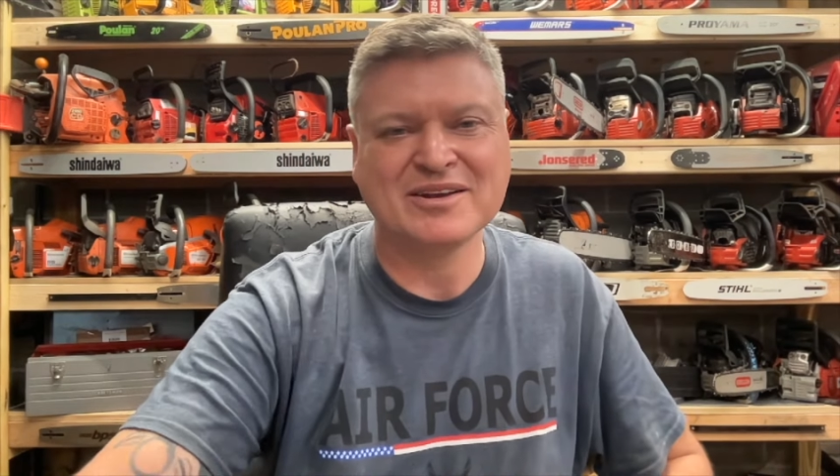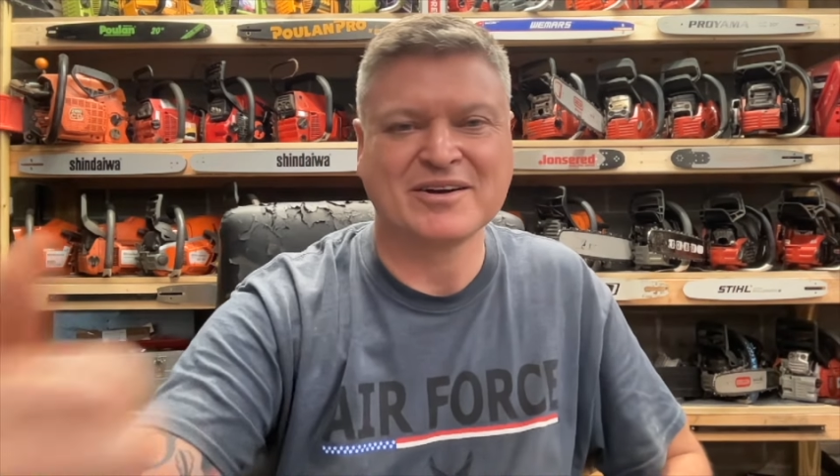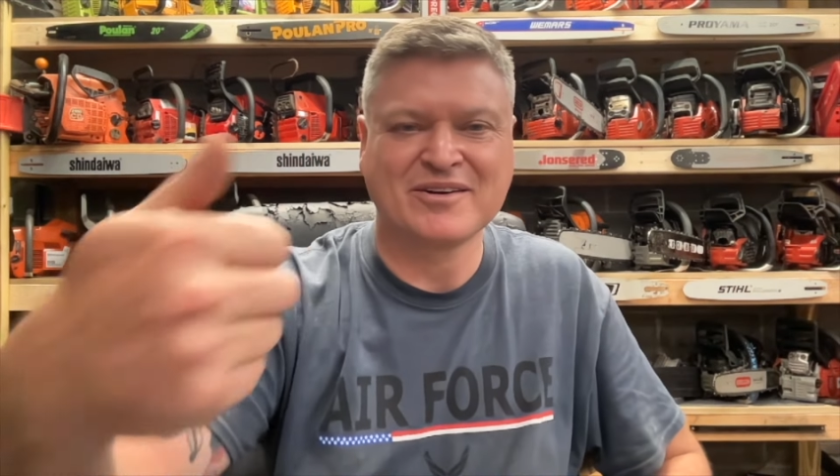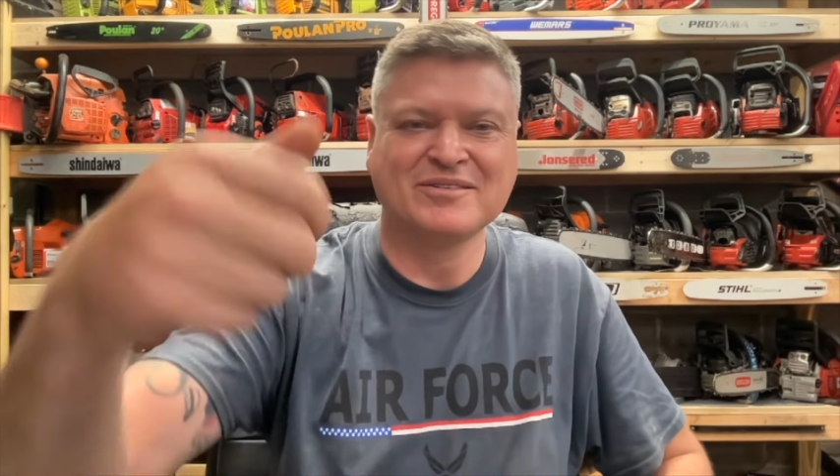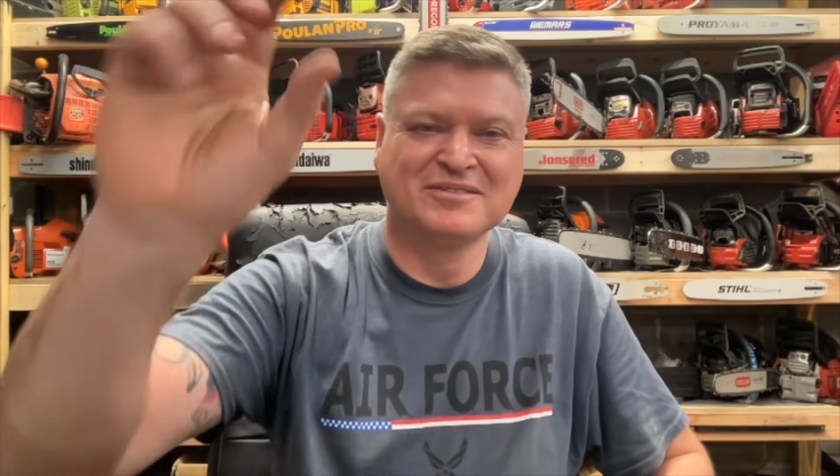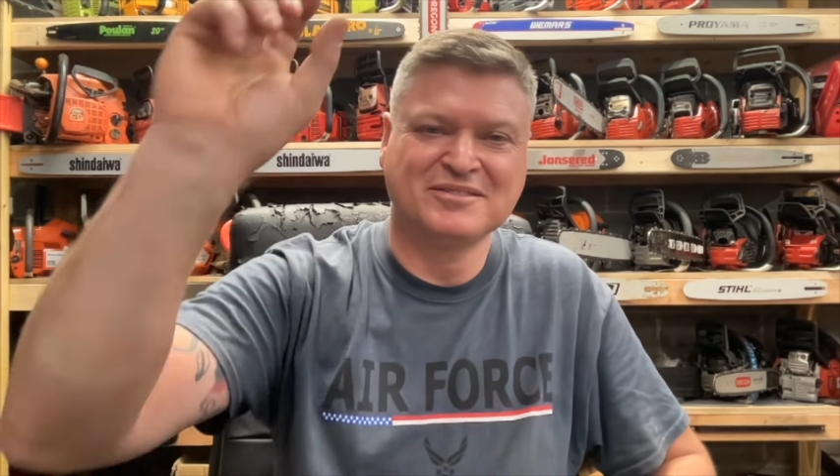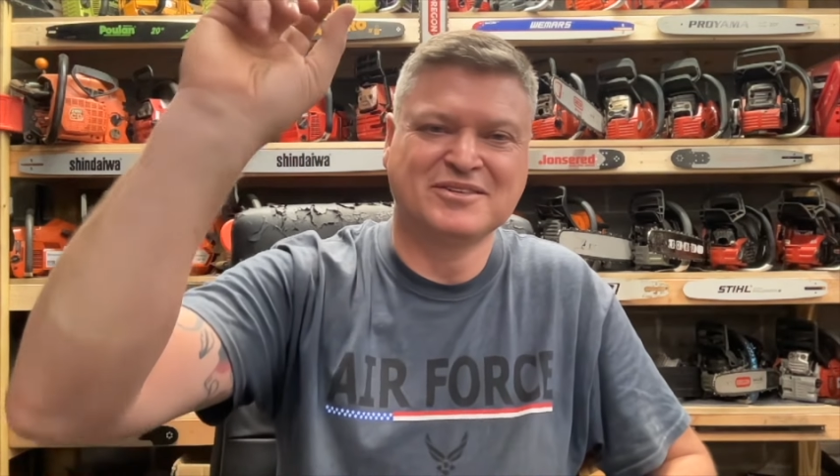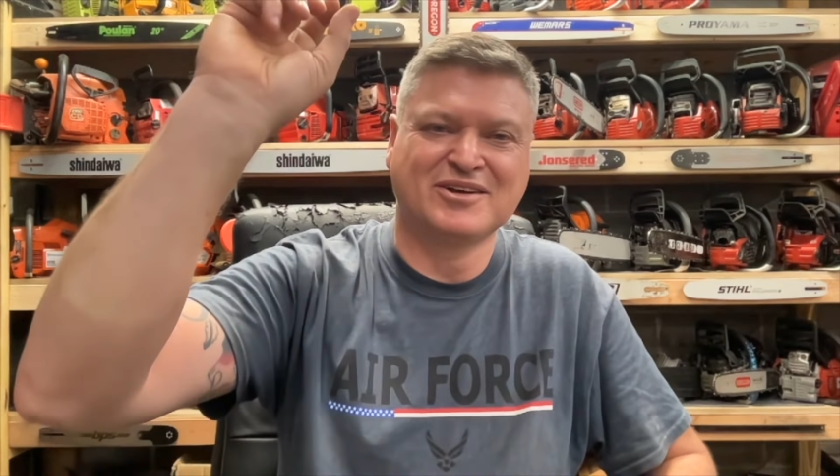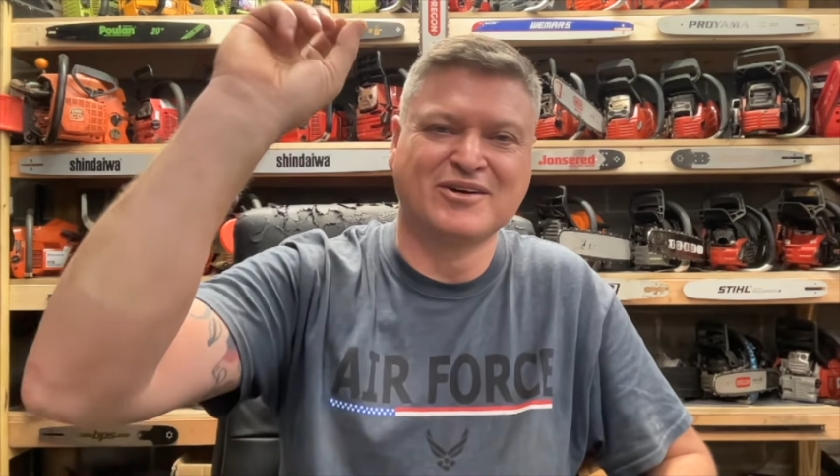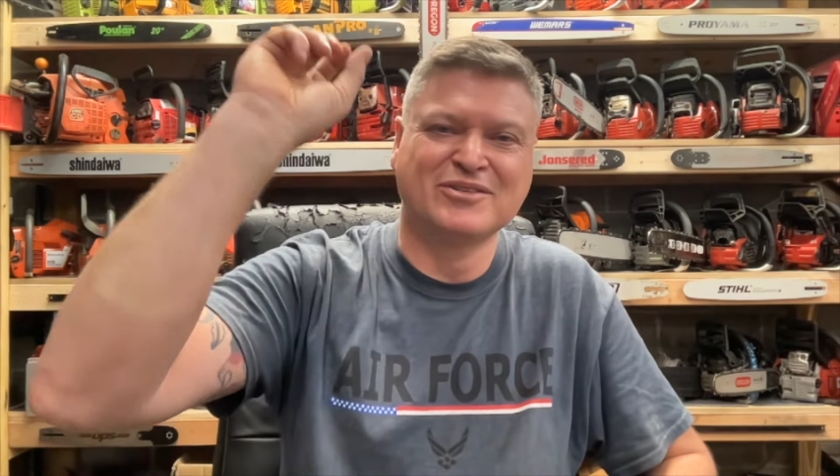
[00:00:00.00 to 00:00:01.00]
and
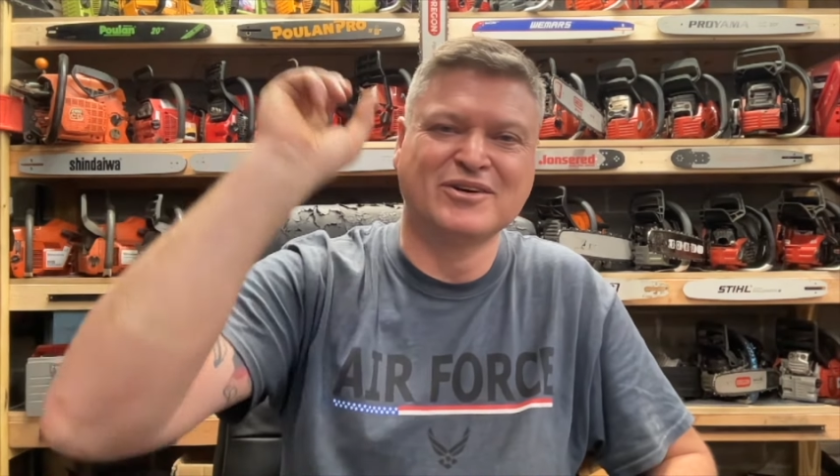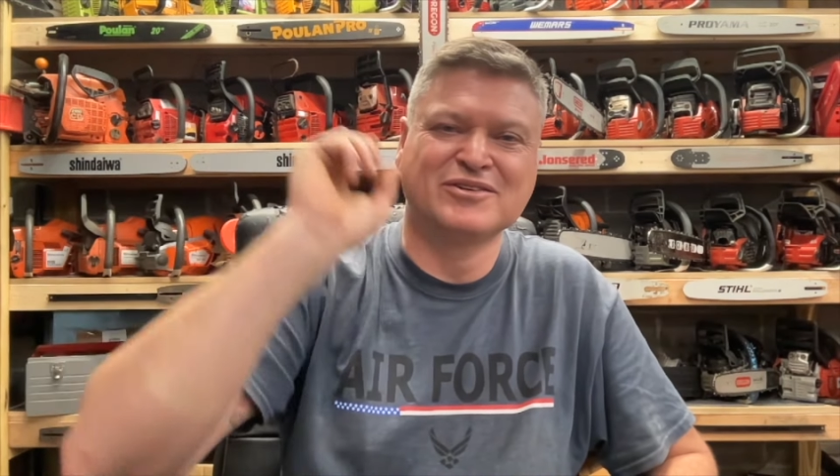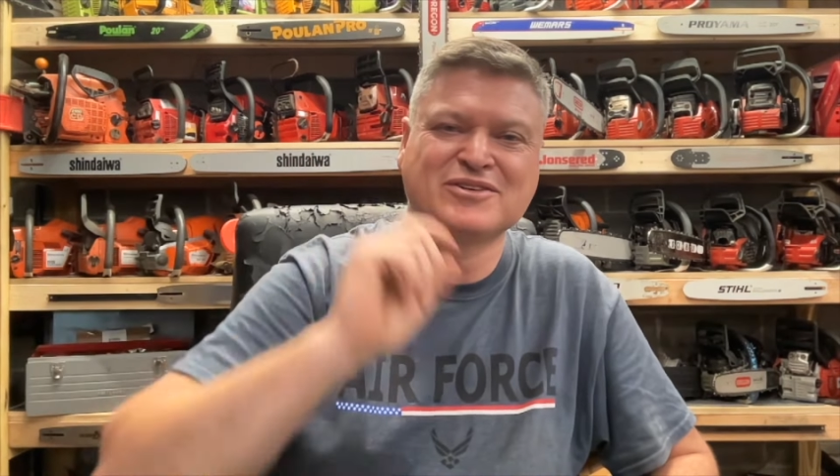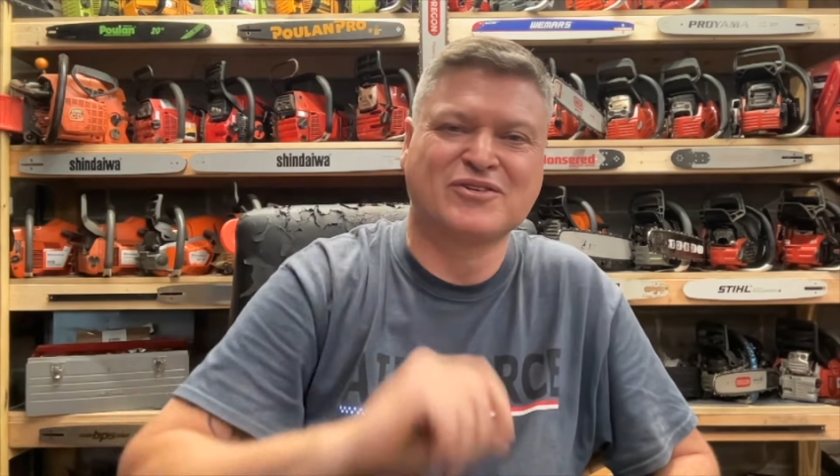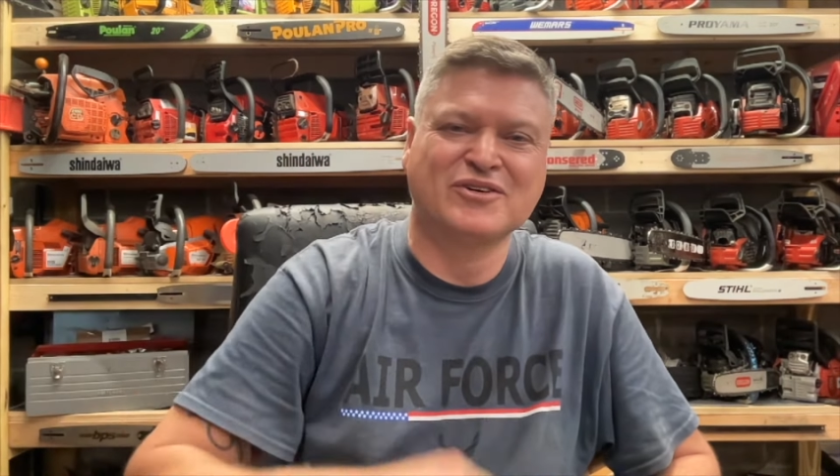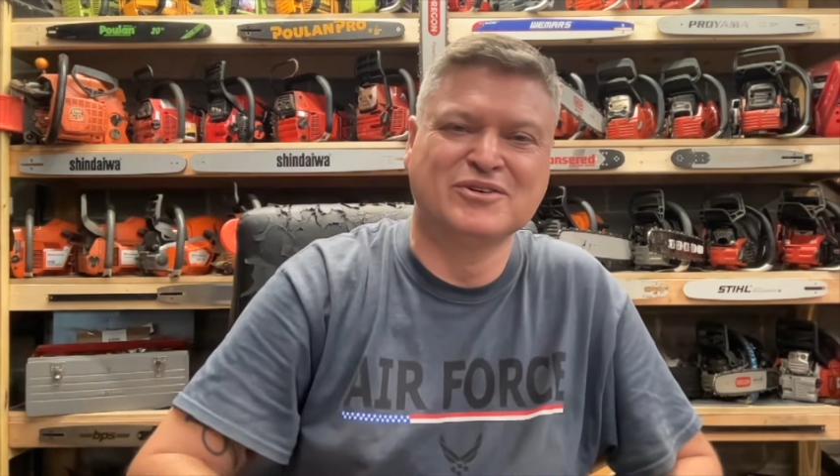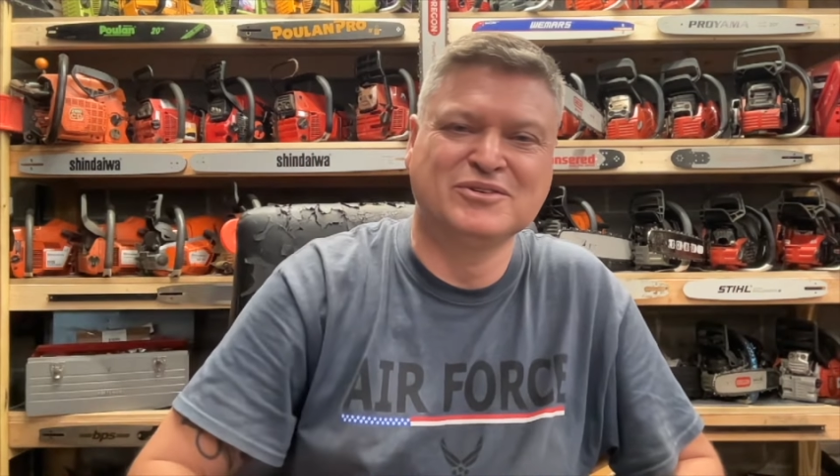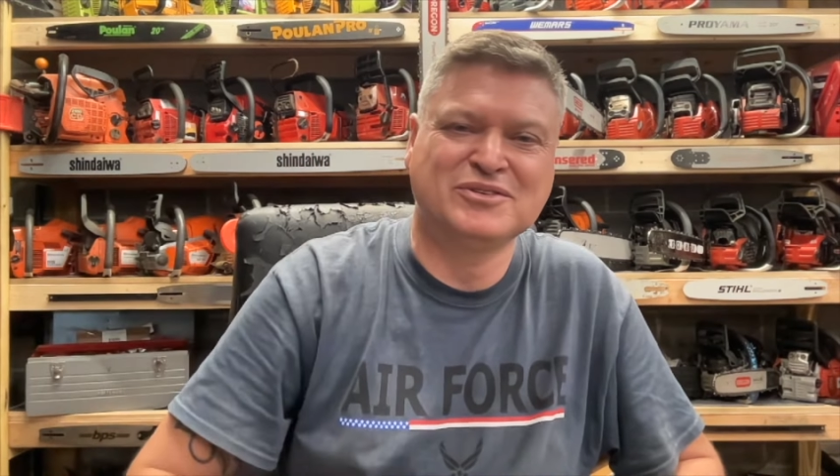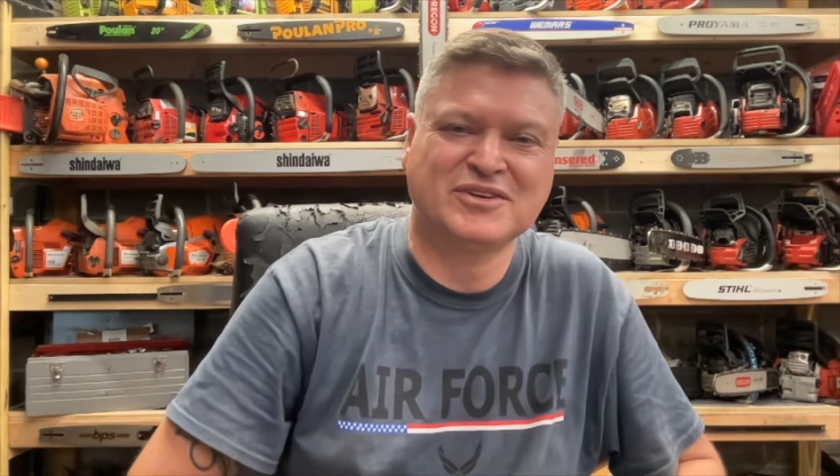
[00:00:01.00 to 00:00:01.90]
turn those screws